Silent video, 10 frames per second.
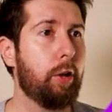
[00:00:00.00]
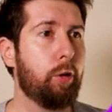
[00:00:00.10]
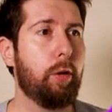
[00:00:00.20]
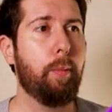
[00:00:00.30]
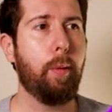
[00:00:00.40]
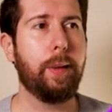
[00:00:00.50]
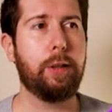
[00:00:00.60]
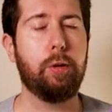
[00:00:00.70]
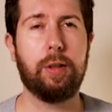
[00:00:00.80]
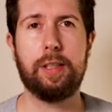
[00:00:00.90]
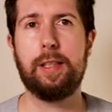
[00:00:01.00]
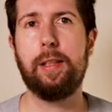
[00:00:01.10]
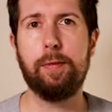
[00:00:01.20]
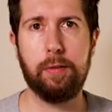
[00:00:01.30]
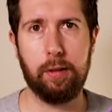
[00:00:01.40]
to the moment you
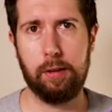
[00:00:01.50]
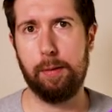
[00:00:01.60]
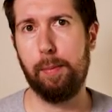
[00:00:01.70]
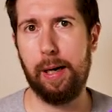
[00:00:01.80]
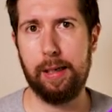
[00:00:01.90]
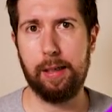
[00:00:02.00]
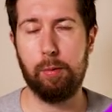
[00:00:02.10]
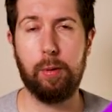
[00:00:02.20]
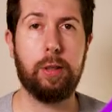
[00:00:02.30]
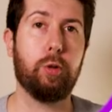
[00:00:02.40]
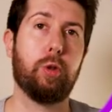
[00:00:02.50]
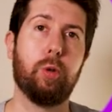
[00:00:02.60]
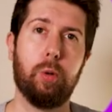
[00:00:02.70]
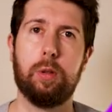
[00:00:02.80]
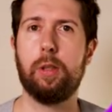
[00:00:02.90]
receive the money when you
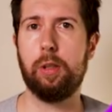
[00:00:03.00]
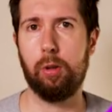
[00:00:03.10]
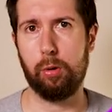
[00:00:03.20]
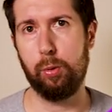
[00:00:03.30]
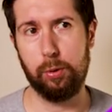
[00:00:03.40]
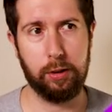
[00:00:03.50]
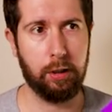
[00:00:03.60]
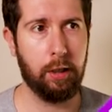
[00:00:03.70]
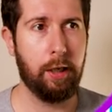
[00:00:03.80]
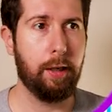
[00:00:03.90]
sold your goods.